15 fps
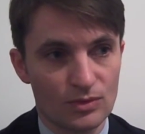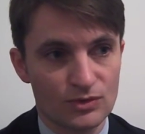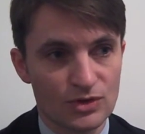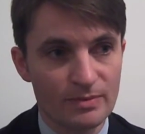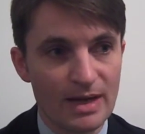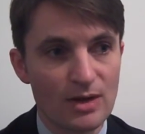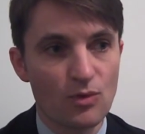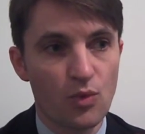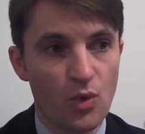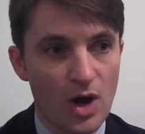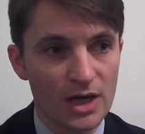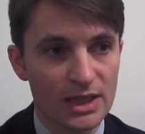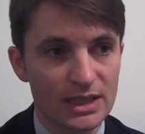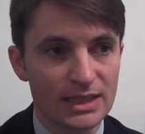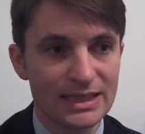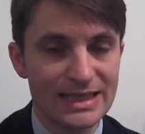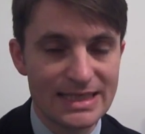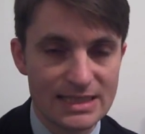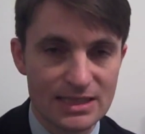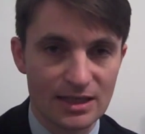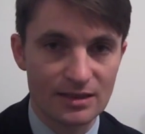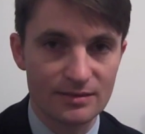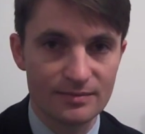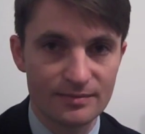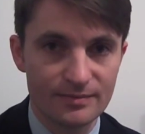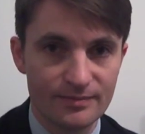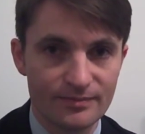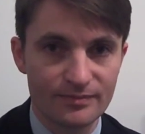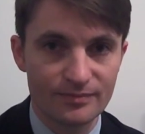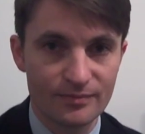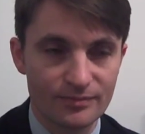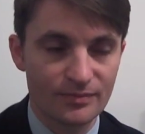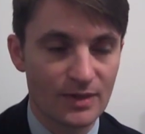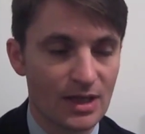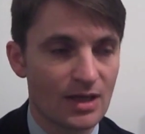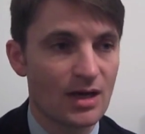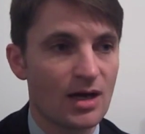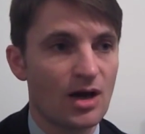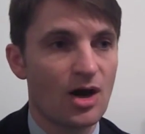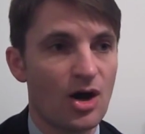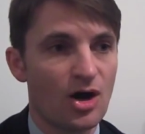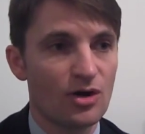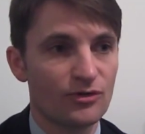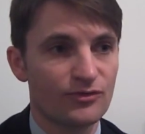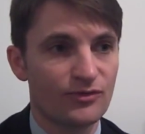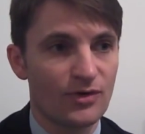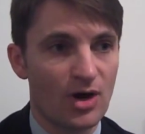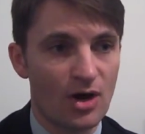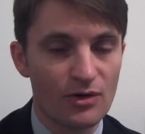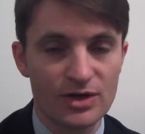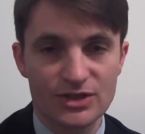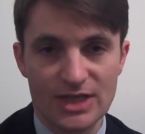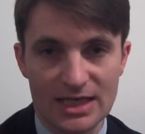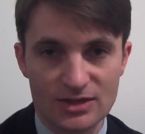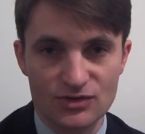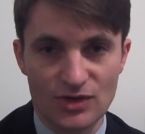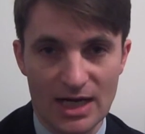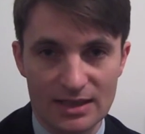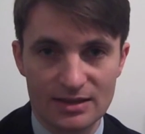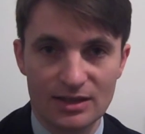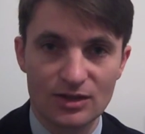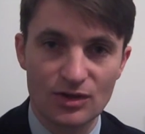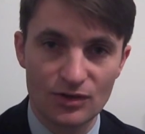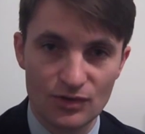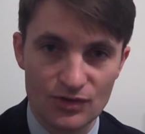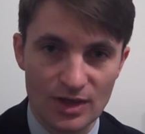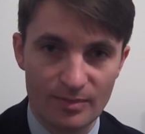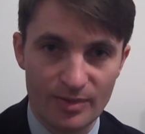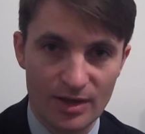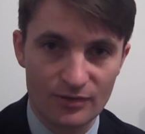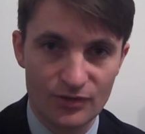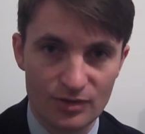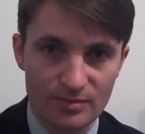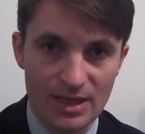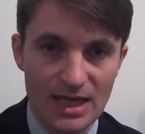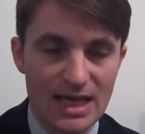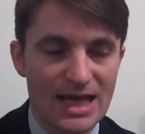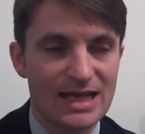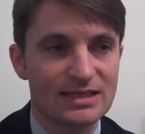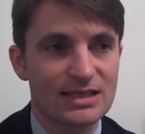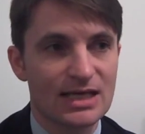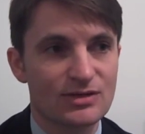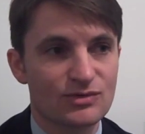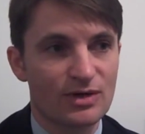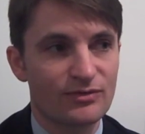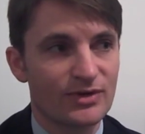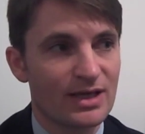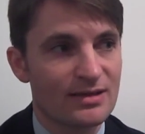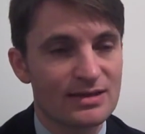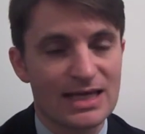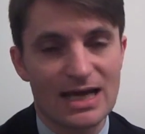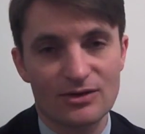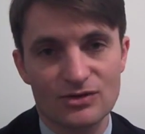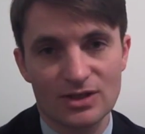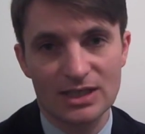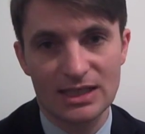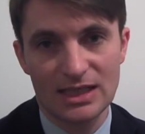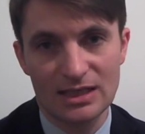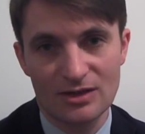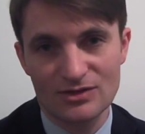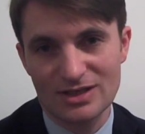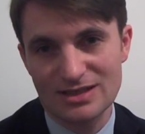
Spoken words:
to make 1 liter of orange extract that you can use in a perfume, it takes roughly 1,000 kilos.